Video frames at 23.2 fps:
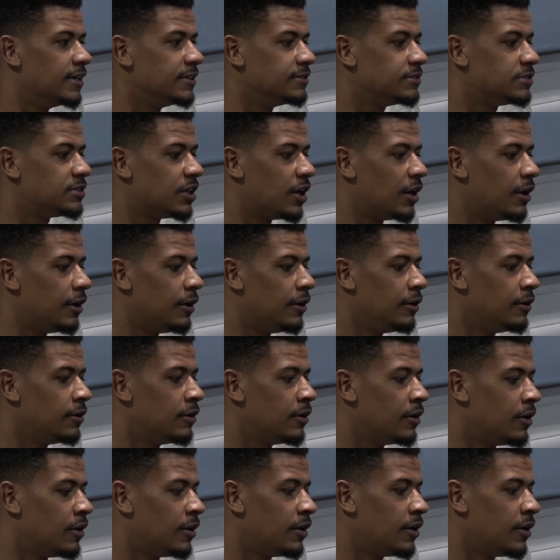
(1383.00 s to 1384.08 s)
So
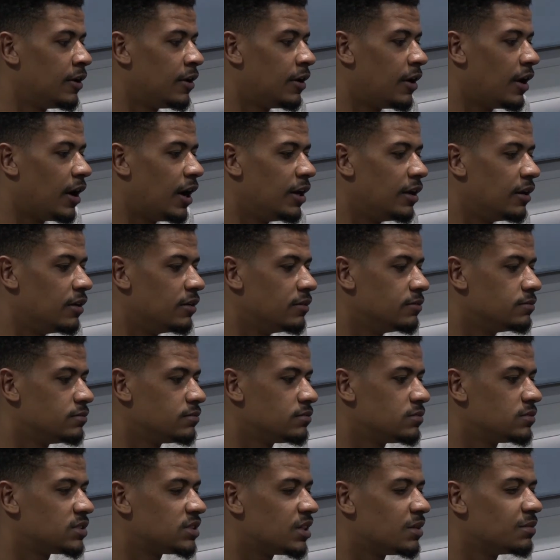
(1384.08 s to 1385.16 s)

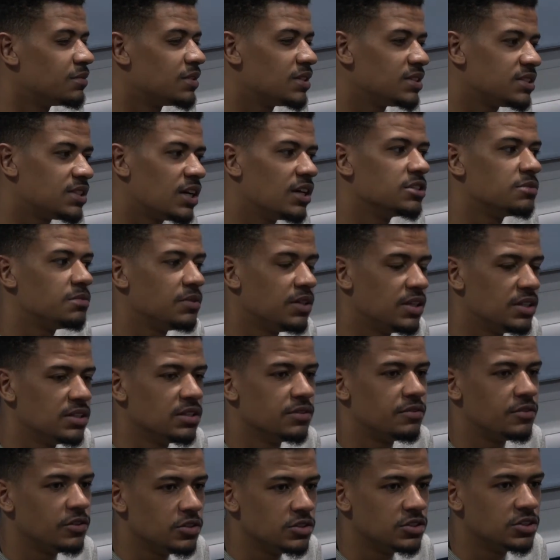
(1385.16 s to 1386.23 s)
something tells me in the
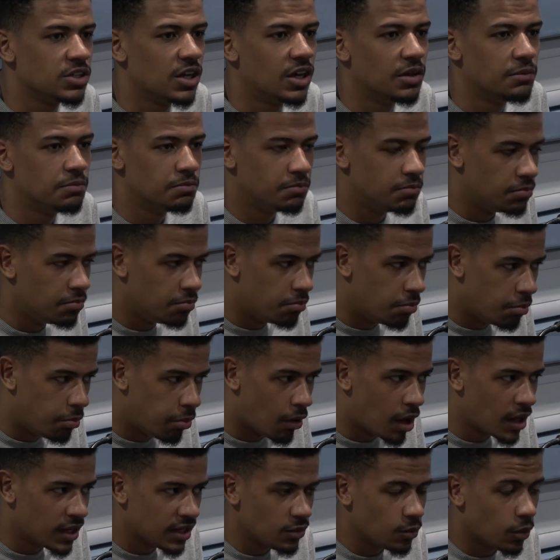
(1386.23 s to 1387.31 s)
future
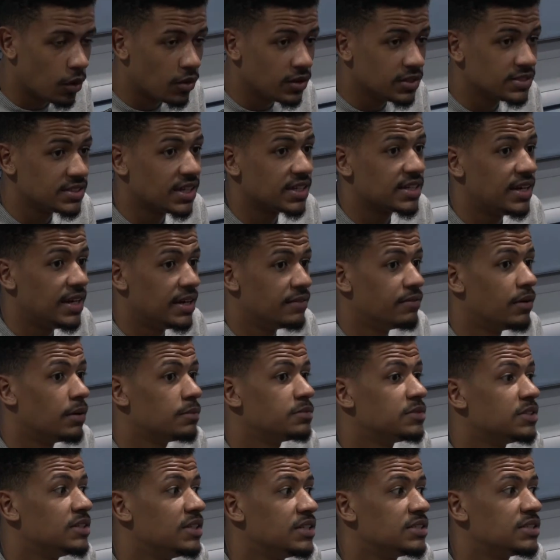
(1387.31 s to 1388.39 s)
Burnley won't exactly live
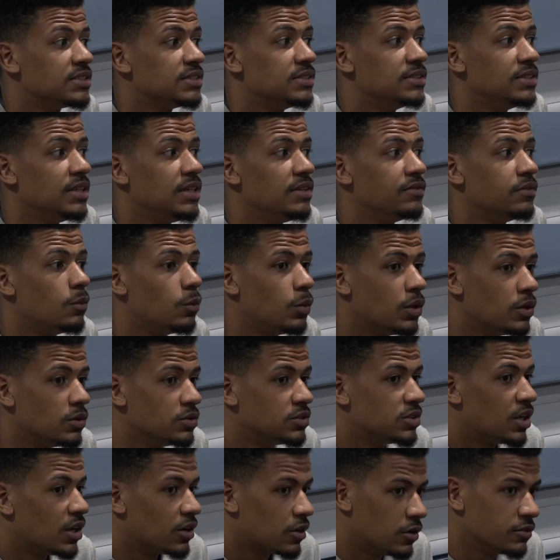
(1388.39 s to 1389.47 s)
up to this, and neither will
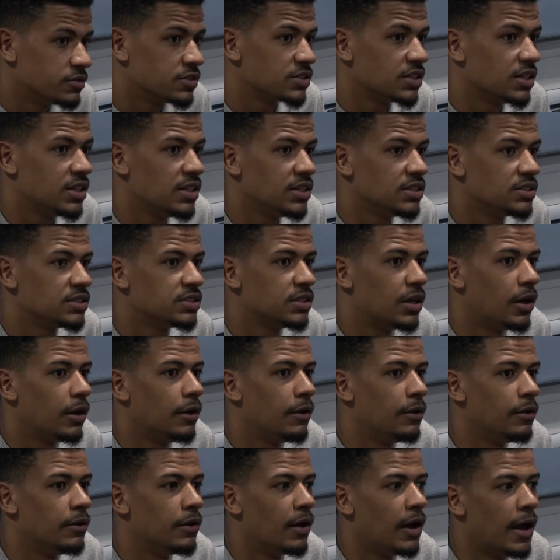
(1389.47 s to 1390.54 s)
Tarkowski.
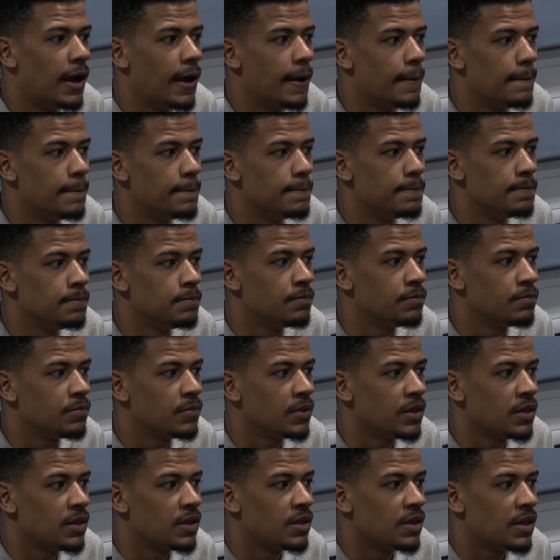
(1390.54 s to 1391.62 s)
So
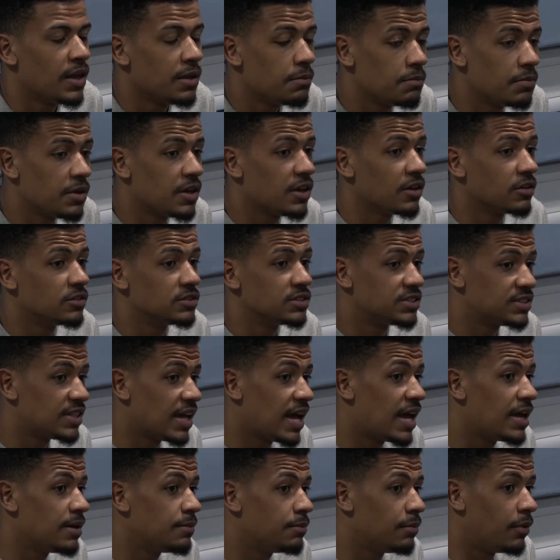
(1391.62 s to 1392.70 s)
him being on
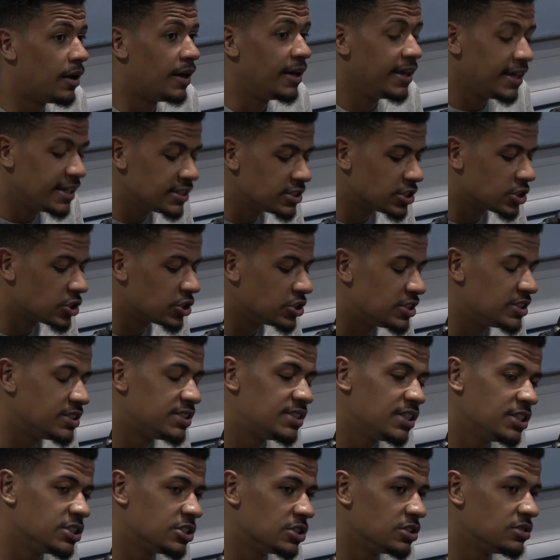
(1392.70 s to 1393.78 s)
standby is a good
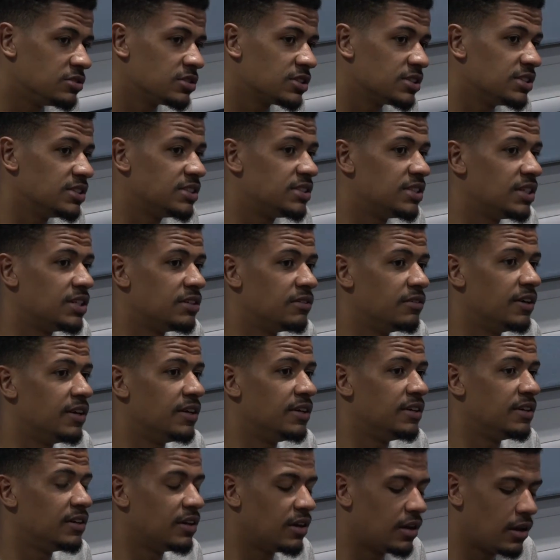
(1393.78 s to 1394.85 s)
decision,
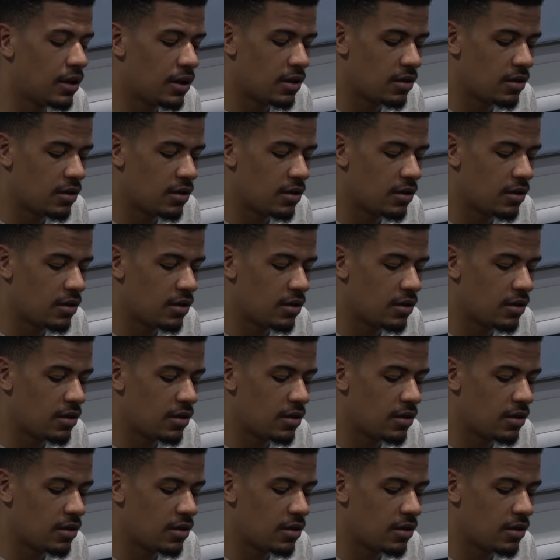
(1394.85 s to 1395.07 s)
considering